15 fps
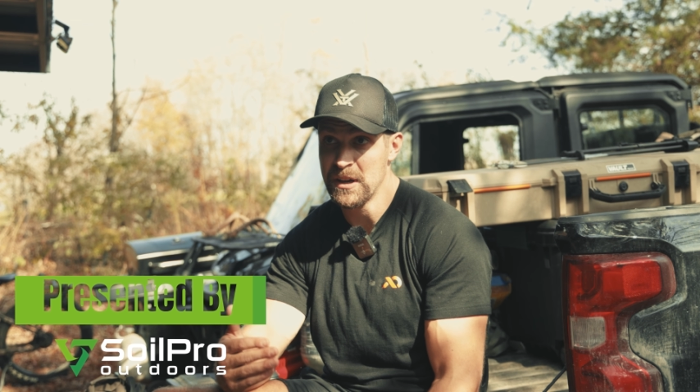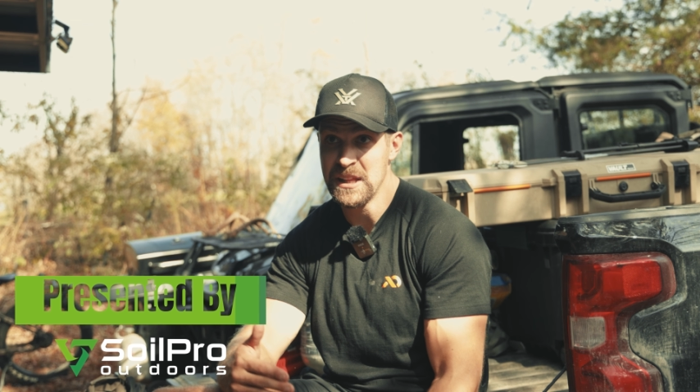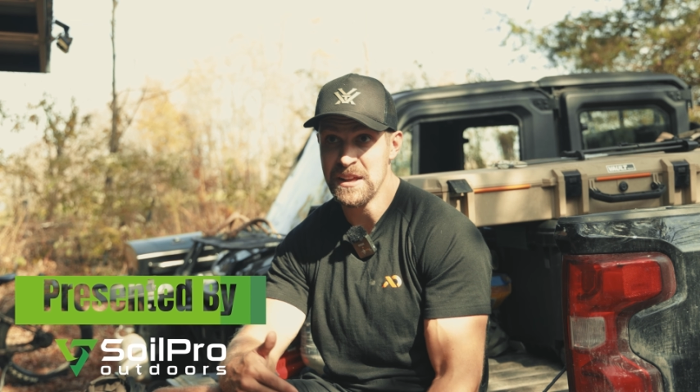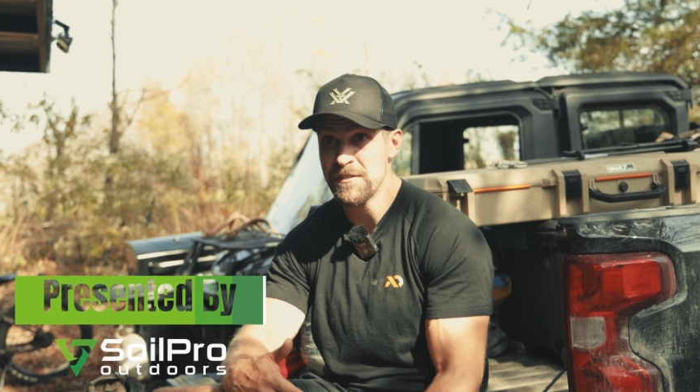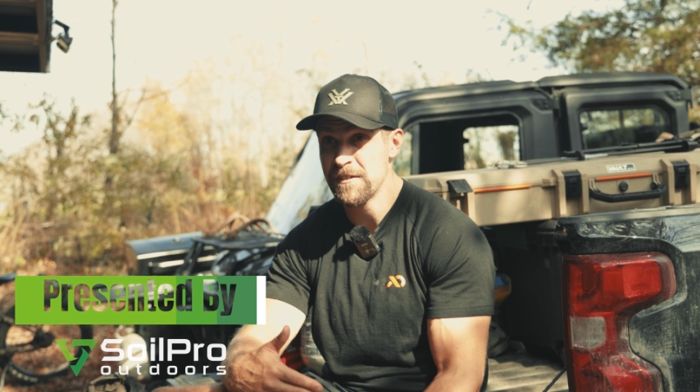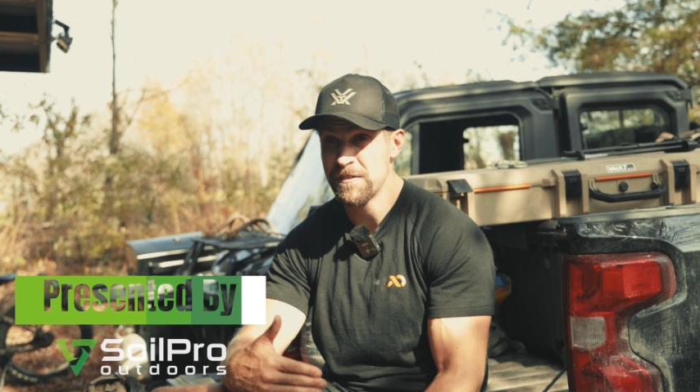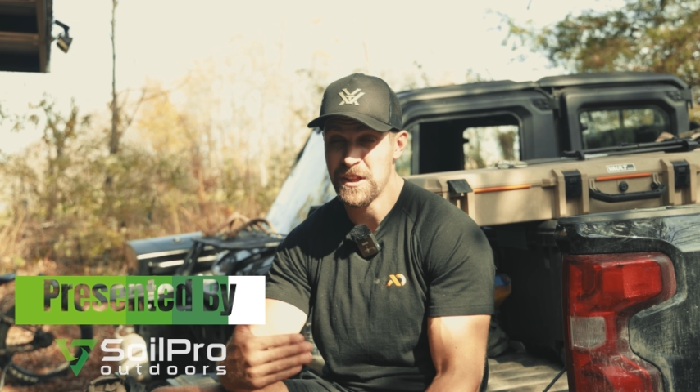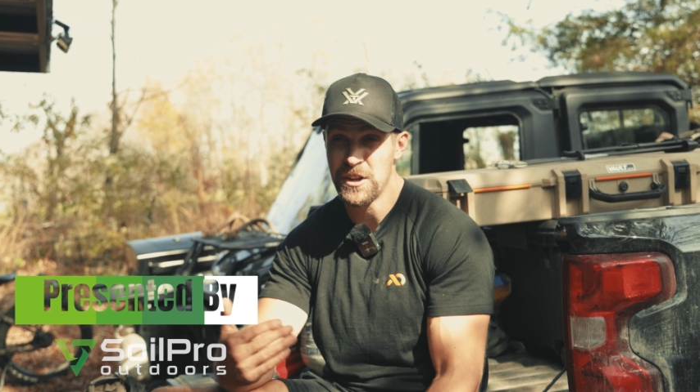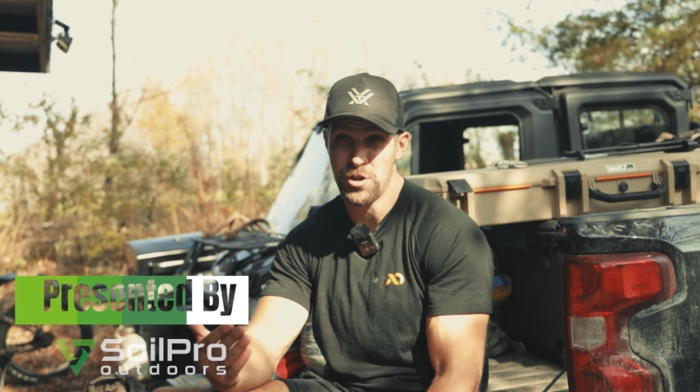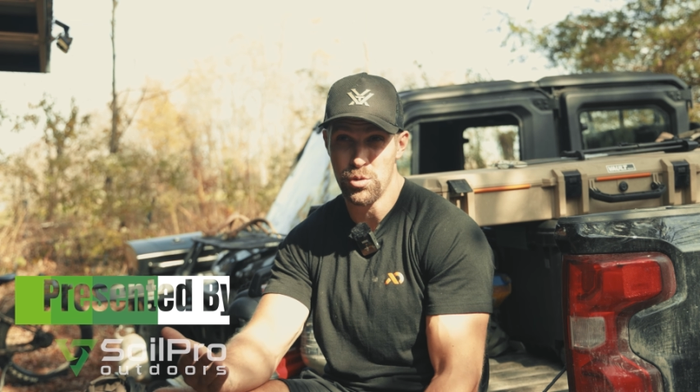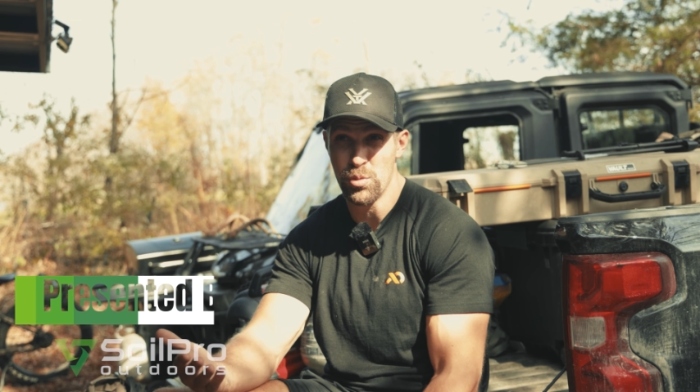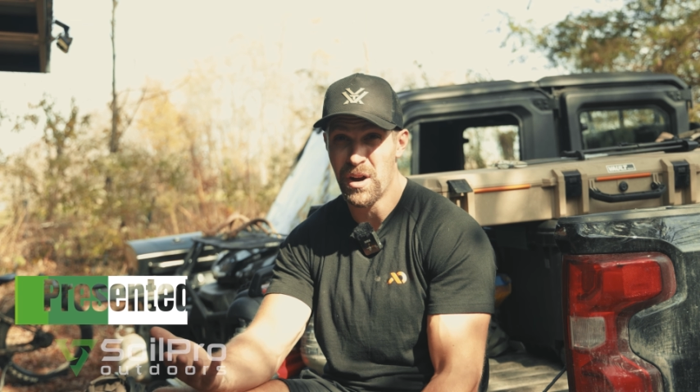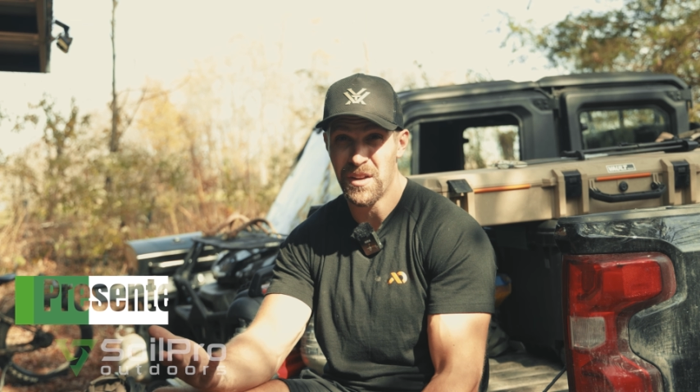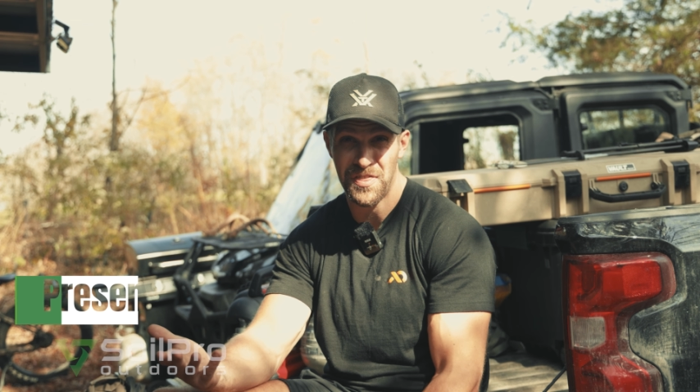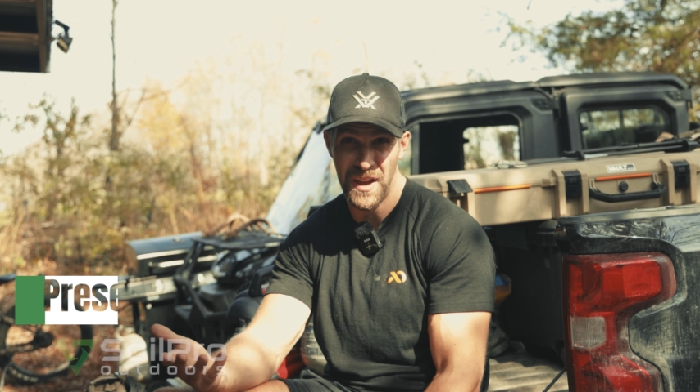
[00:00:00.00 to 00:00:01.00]
And even if they
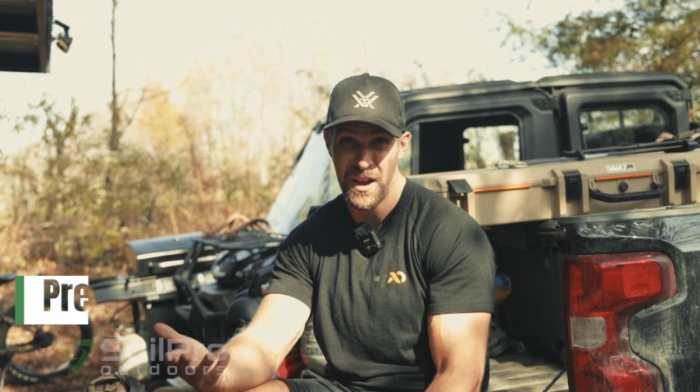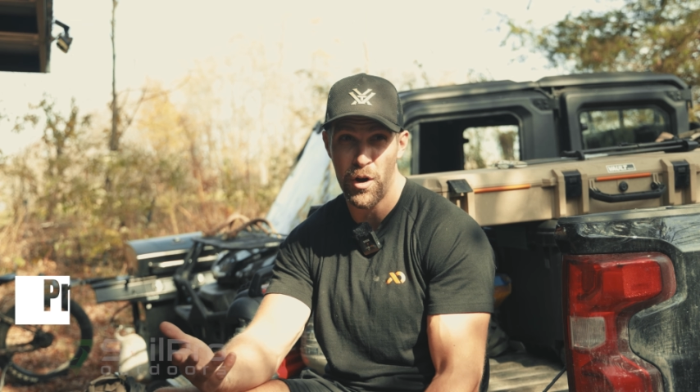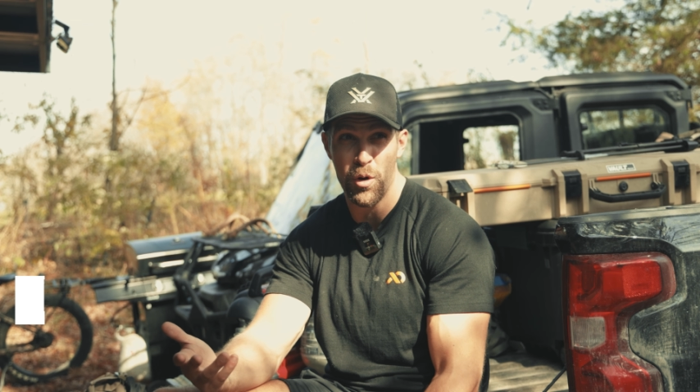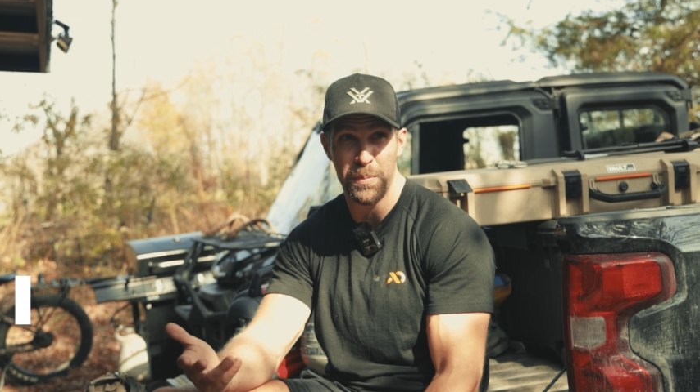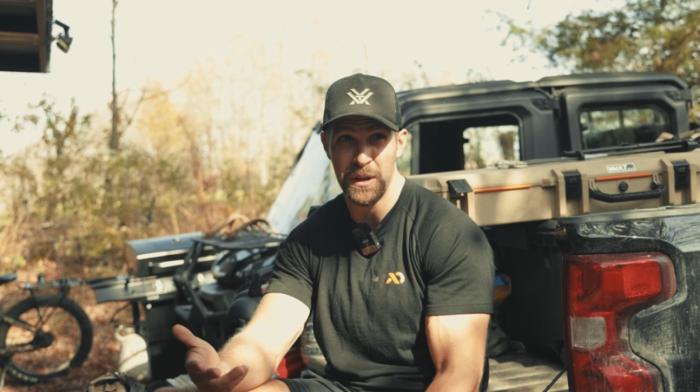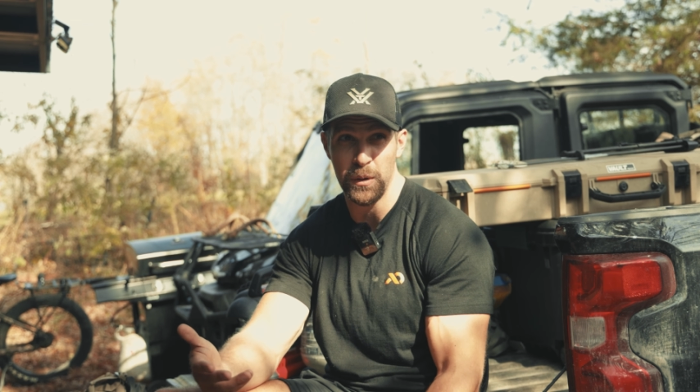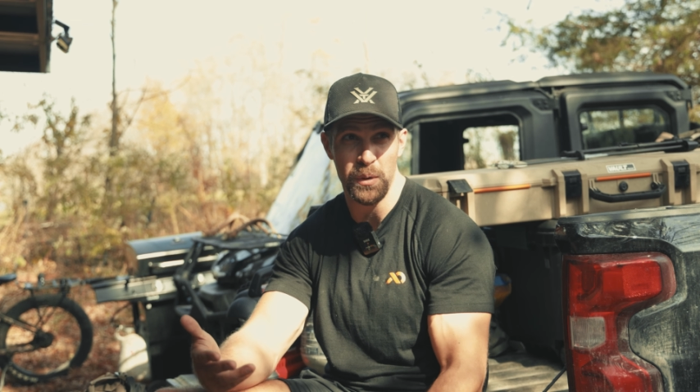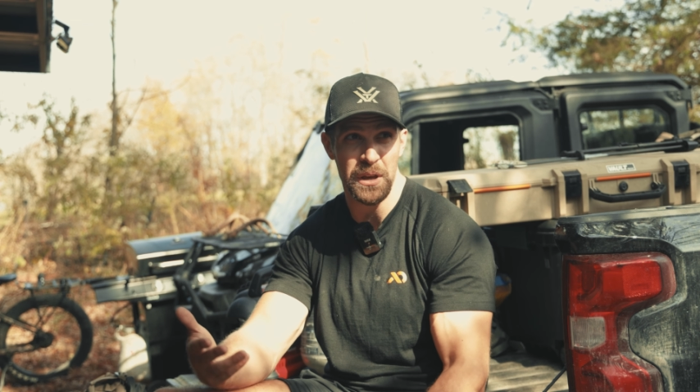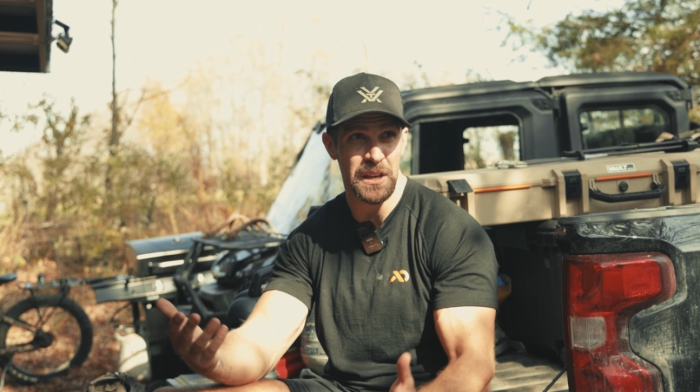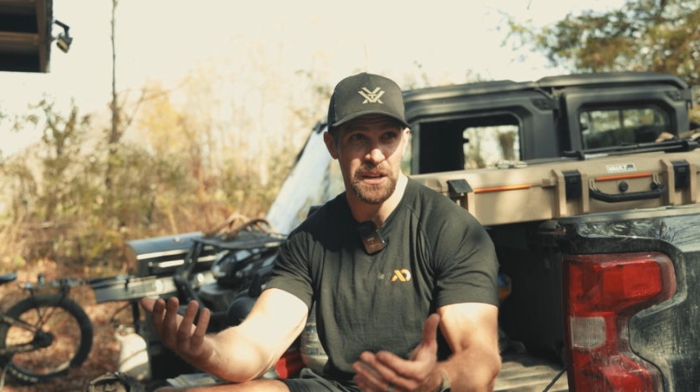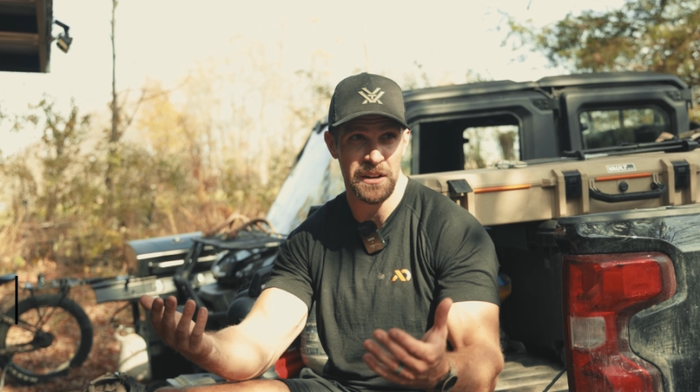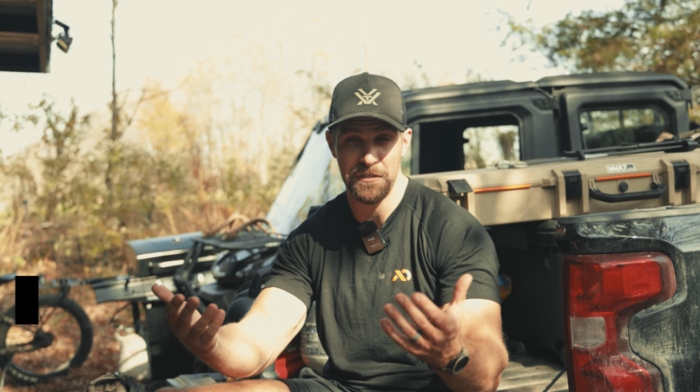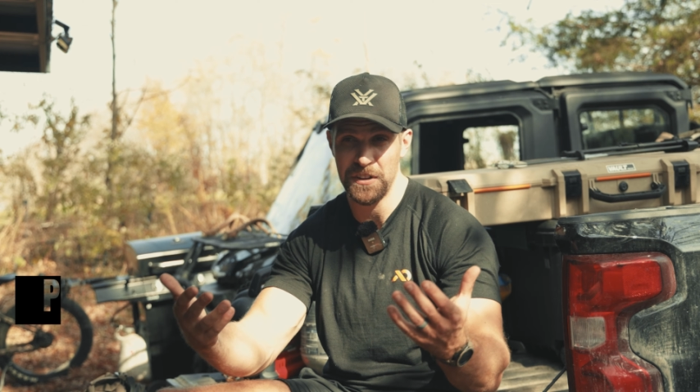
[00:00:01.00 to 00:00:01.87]
do hunt that opening weekend,